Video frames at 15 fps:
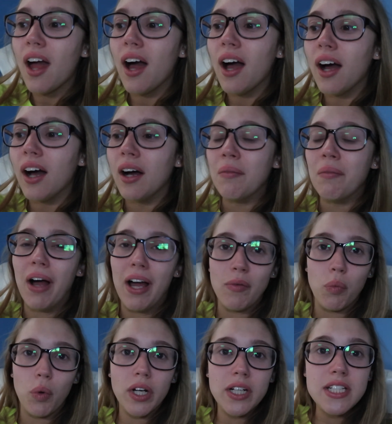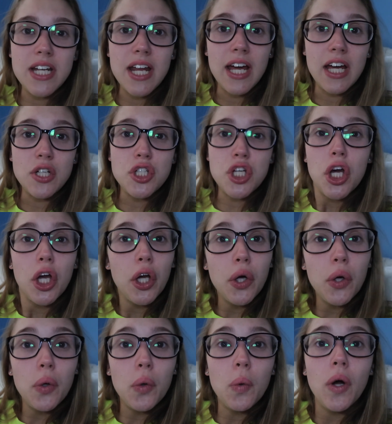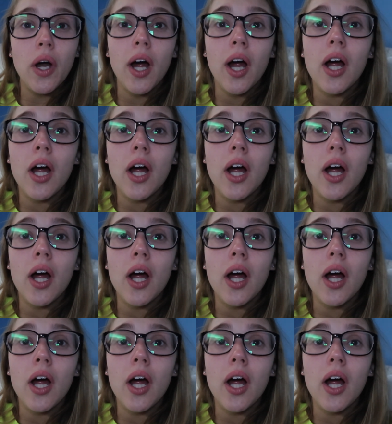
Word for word: um, I work today at two,